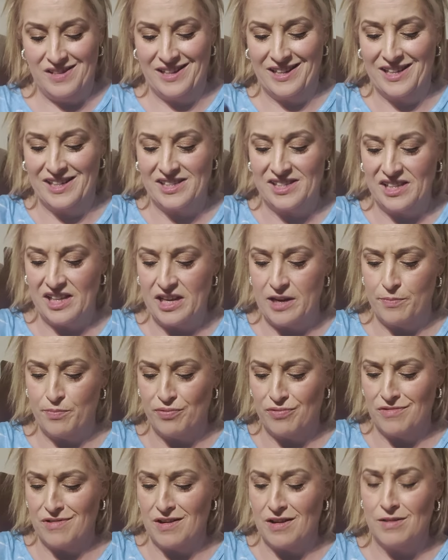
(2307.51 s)
Like I said, I
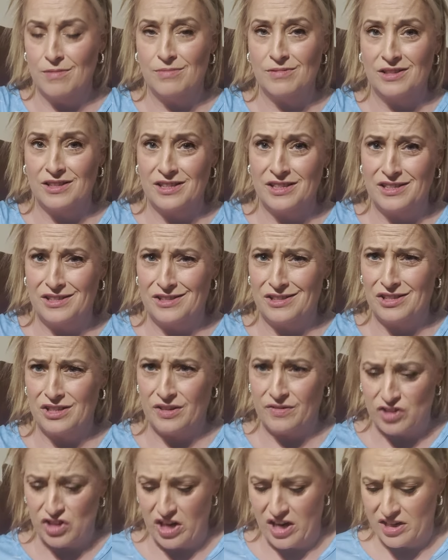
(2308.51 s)
probably
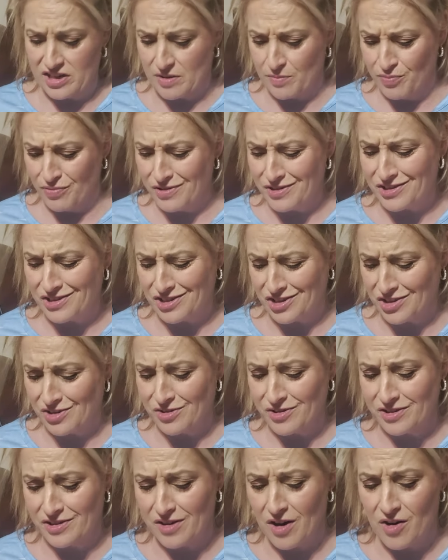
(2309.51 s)
should have checked. I'm pretty
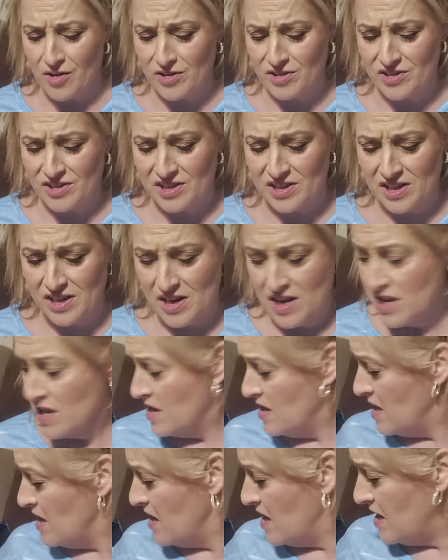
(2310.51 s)
sure ours
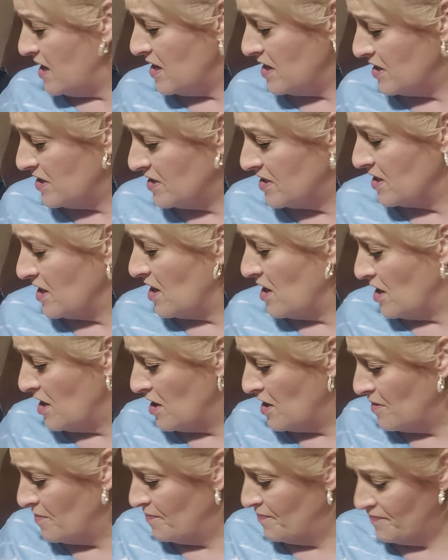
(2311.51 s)
is
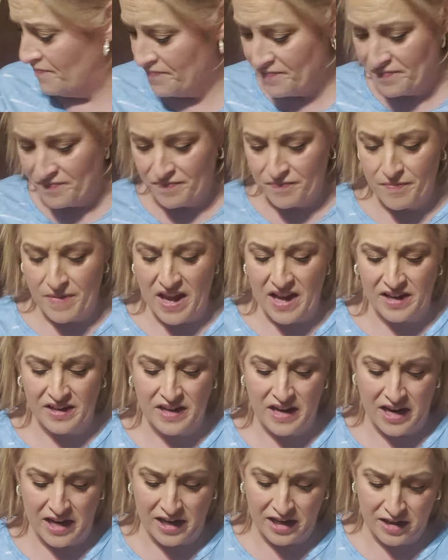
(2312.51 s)

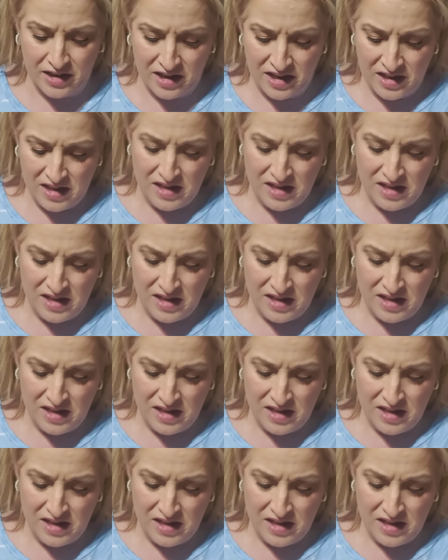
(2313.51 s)
magnetic.